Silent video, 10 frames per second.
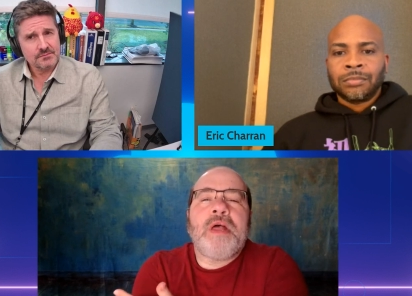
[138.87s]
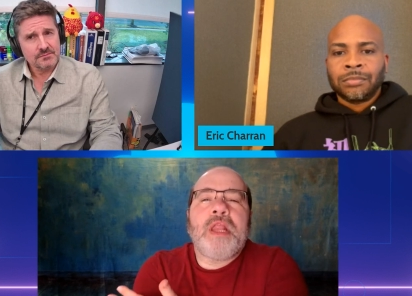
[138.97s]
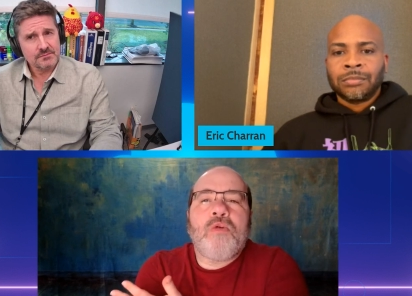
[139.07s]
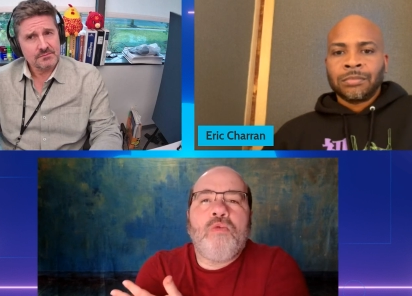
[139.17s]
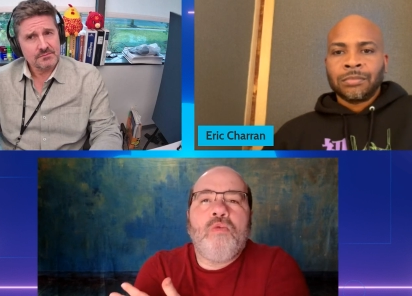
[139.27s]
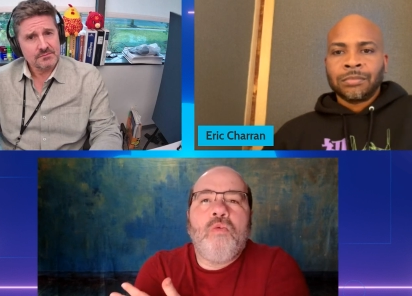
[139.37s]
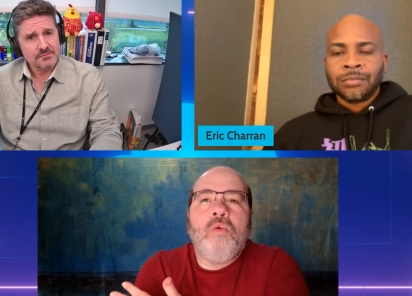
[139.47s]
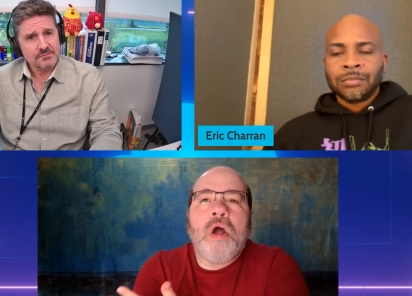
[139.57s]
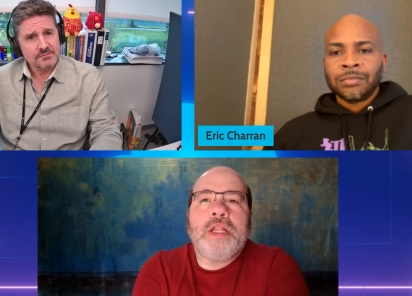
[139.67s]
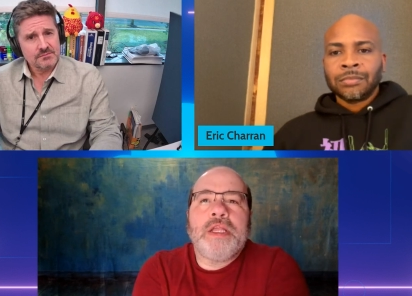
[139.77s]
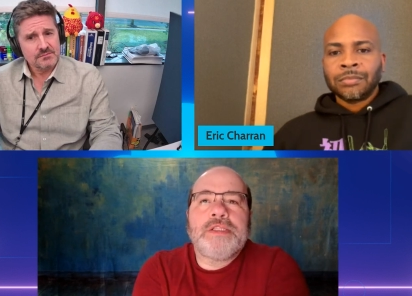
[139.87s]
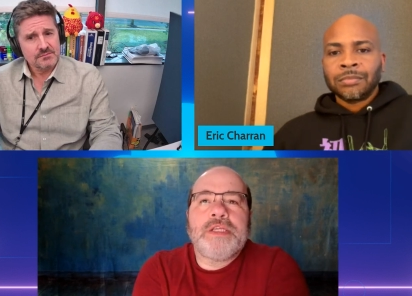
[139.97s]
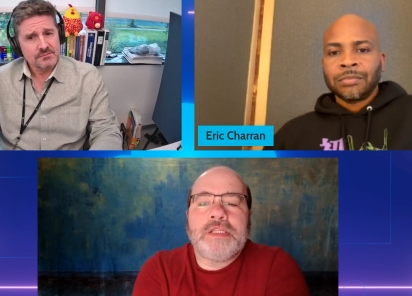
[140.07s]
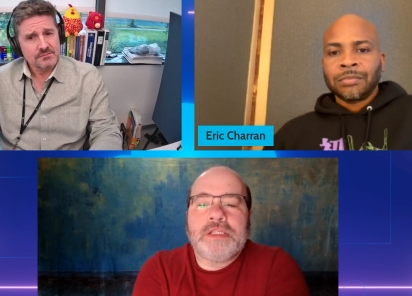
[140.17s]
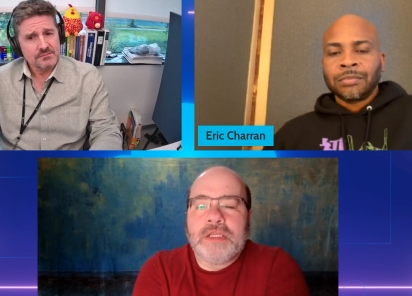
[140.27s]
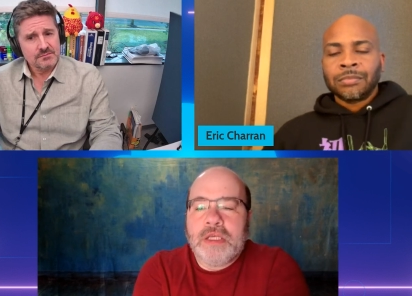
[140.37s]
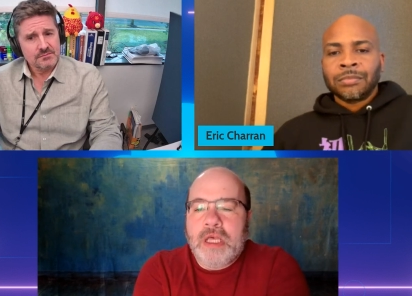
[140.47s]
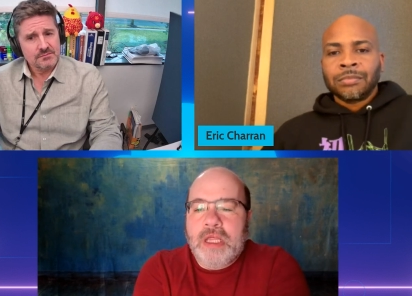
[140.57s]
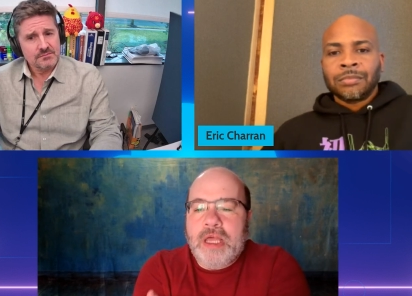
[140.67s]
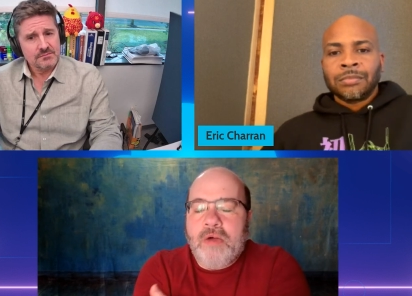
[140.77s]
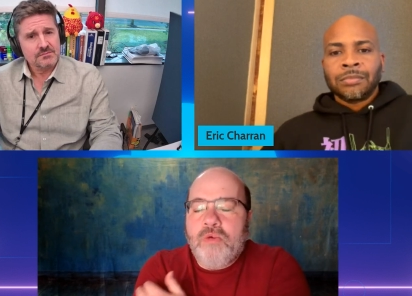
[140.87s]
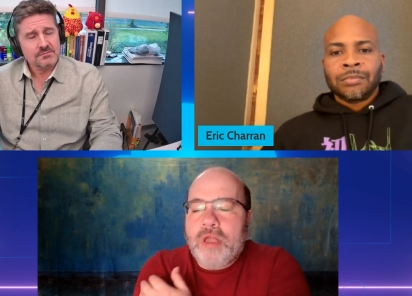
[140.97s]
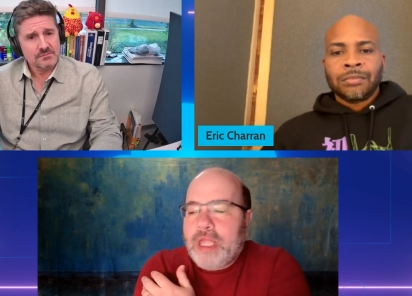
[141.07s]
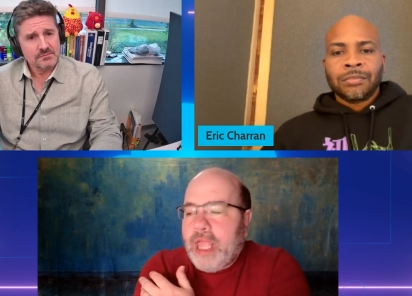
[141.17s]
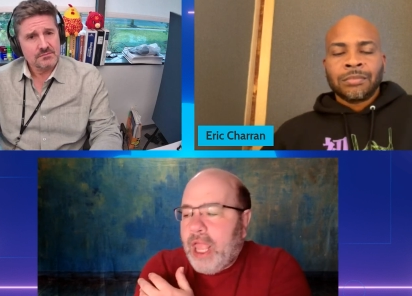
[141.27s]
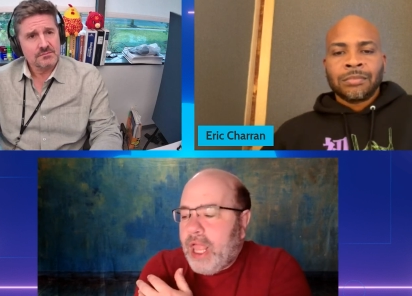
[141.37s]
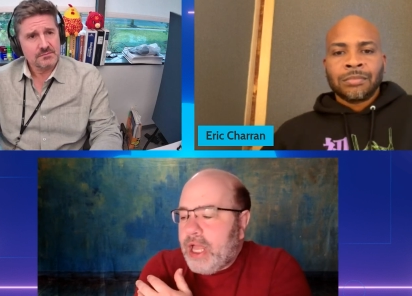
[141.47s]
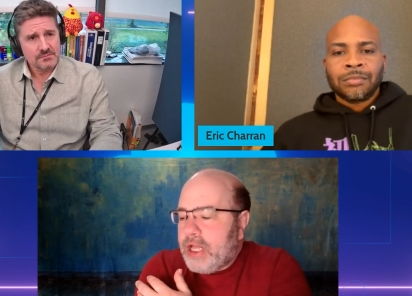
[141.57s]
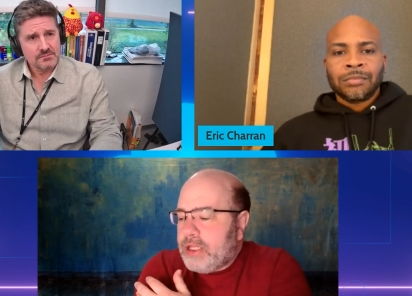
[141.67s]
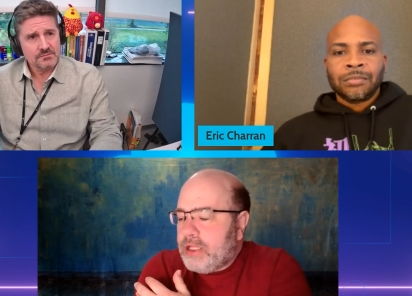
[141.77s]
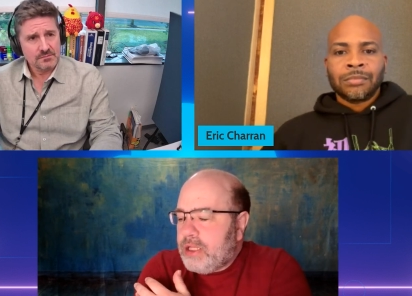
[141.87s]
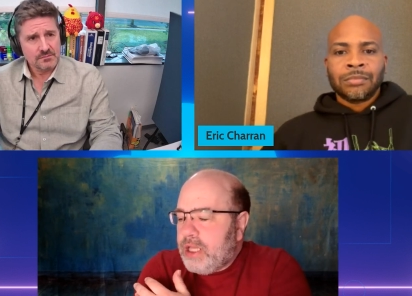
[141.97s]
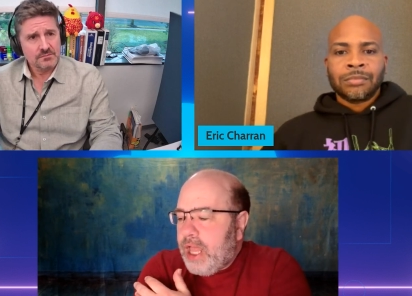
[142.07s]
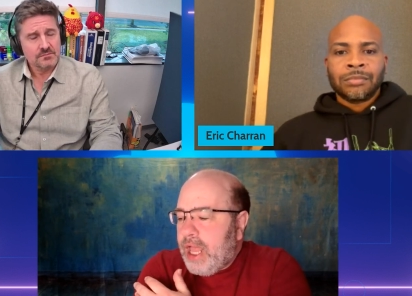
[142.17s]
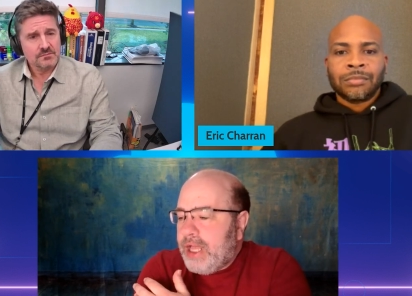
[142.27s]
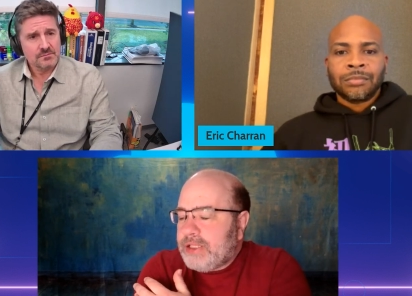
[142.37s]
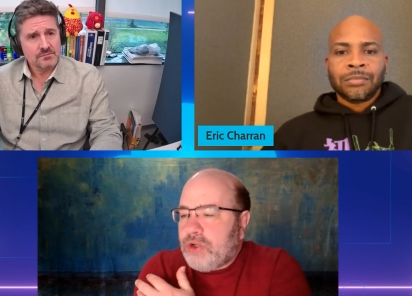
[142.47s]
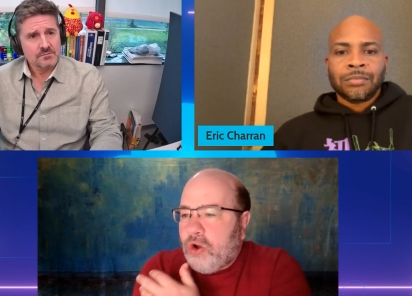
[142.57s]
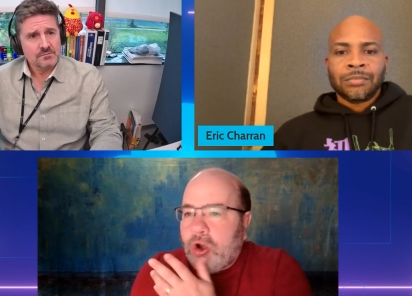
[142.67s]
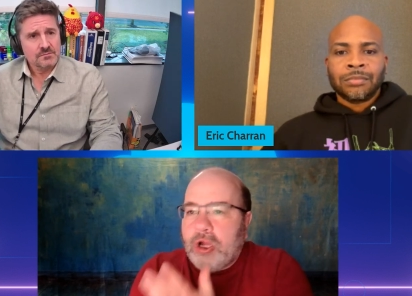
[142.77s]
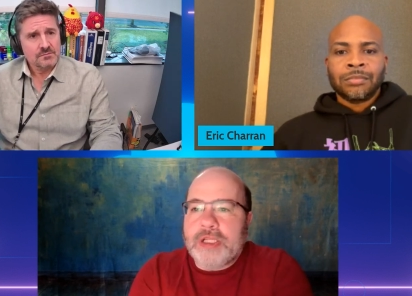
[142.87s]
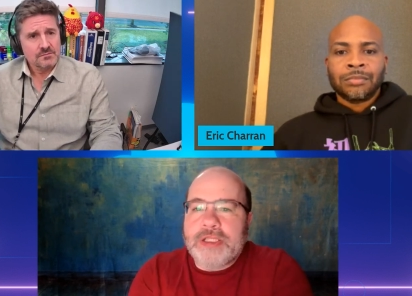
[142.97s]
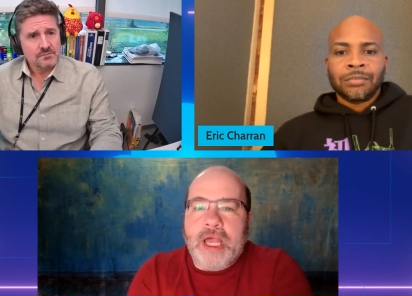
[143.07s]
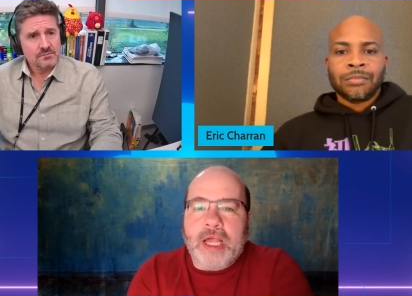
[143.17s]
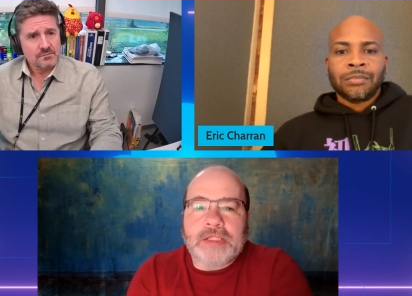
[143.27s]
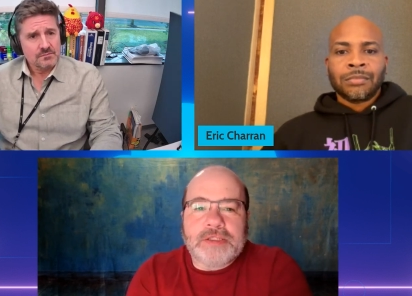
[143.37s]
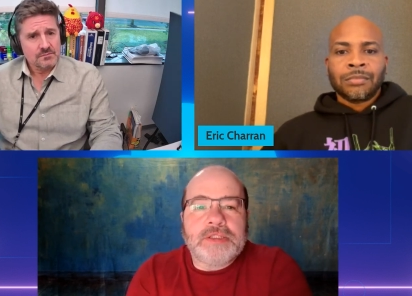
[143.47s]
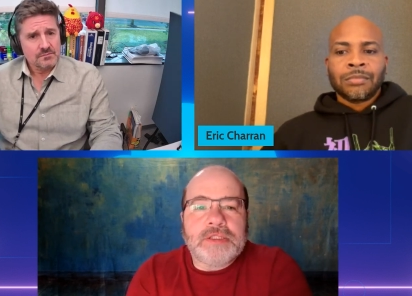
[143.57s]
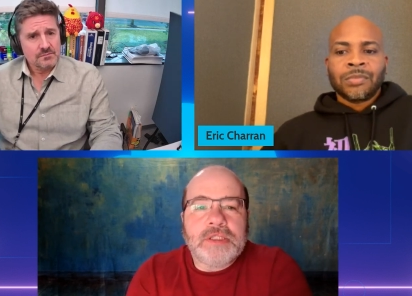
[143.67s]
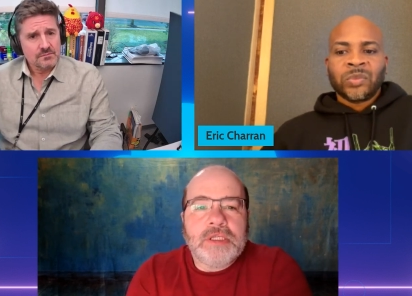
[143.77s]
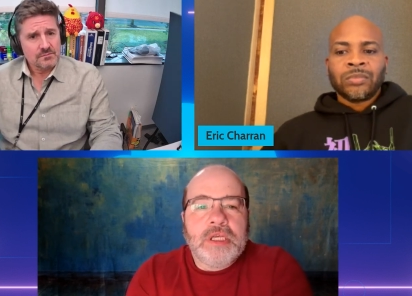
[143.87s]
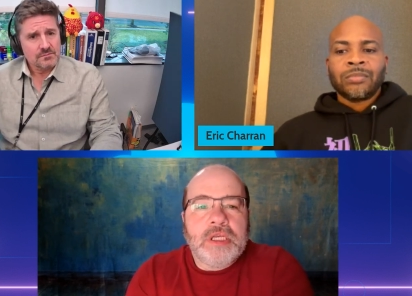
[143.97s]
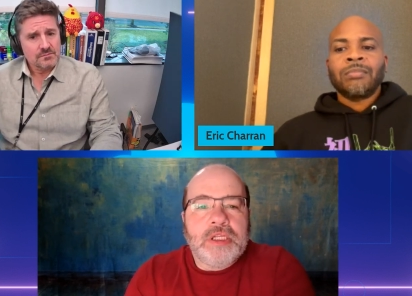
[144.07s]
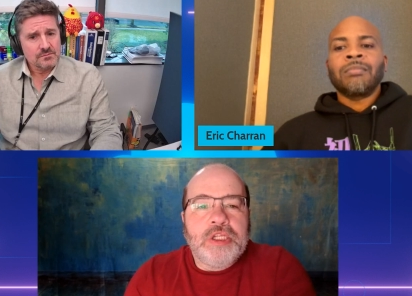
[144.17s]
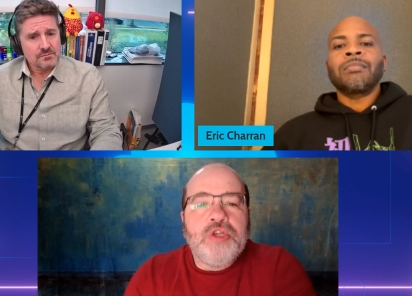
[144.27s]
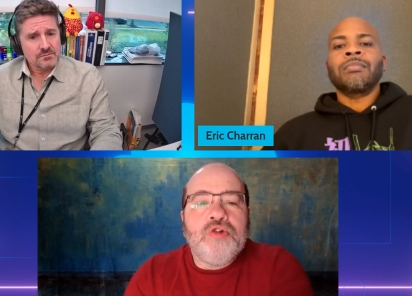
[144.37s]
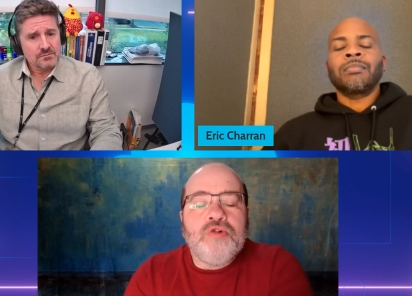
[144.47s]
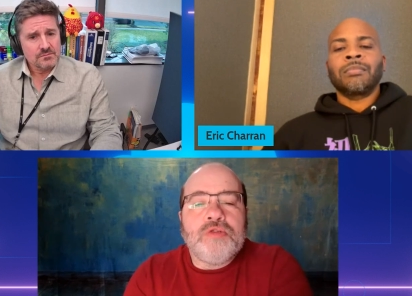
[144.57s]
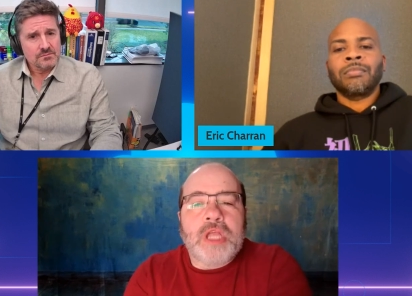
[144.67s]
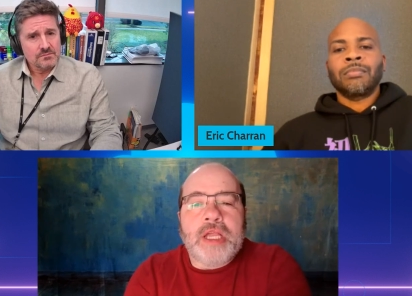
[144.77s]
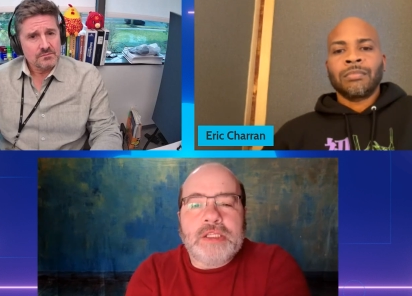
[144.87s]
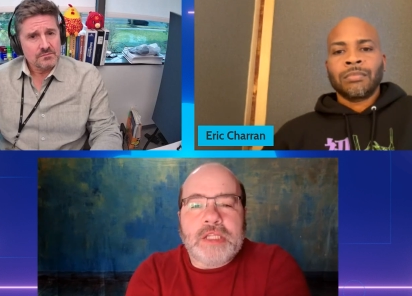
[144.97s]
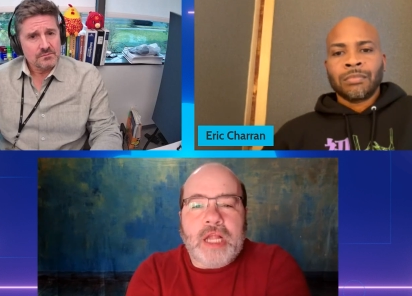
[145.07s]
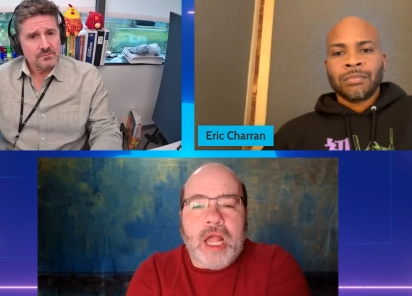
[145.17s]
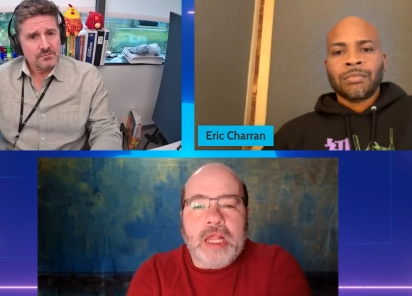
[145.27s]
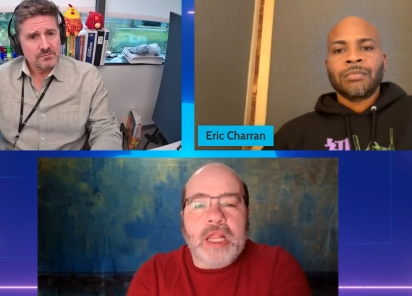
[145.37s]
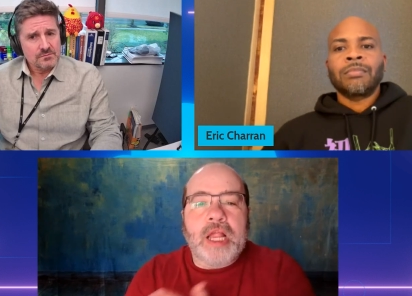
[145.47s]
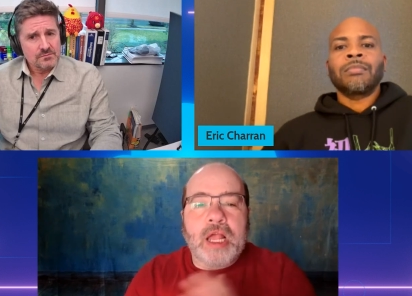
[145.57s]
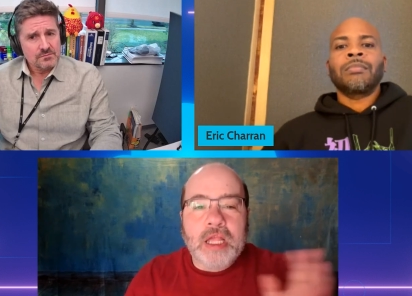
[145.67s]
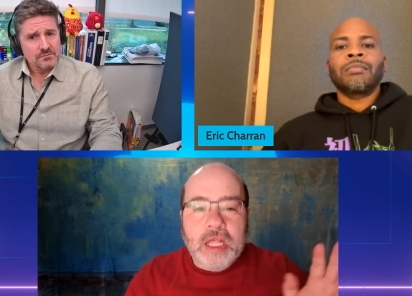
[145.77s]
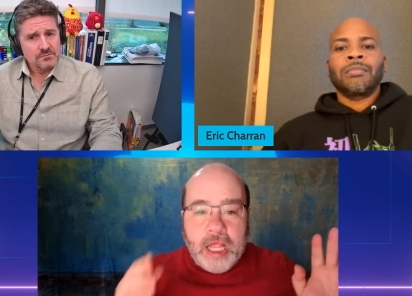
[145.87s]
Speaker 1: about like what is it that we can as architects use like like I like I,